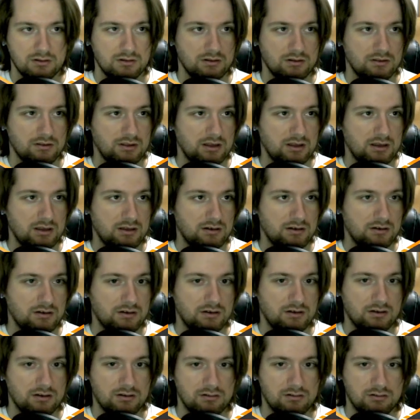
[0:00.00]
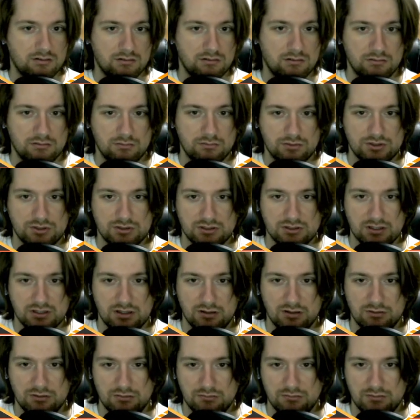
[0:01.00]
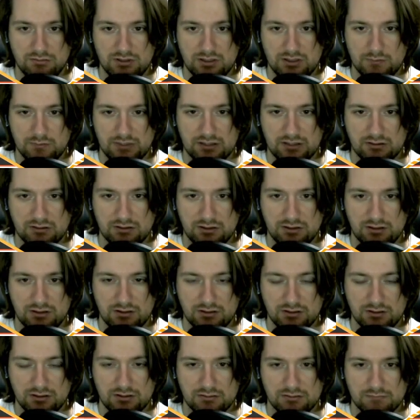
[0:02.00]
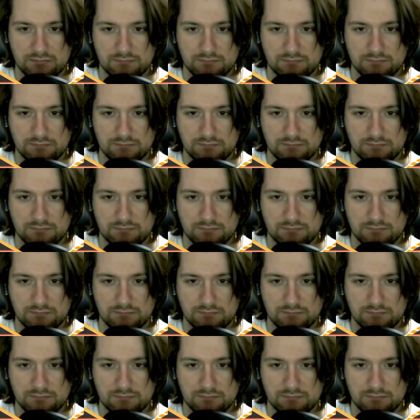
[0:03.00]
Then we should get a new email here.